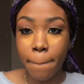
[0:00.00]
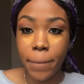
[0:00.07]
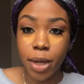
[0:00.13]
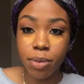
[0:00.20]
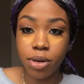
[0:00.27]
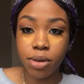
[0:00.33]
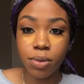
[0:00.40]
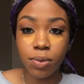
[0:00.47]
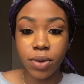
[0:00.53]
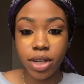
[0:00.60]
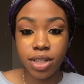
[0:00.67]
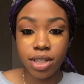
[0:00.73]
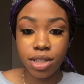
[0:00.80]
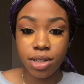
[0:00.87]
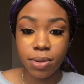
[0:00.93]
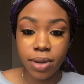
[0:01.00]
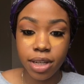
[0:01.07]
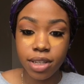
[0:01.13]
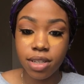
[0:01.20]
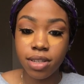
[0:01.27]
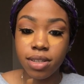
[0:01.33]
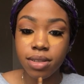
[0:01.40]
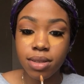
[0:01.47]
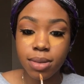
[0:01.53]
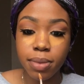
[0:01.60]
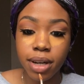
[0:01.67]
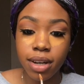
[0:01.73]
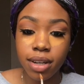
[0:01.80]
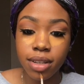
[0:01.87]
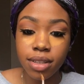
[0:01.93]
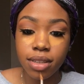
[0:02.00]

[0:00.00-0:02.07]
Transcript: people are in worse situations, but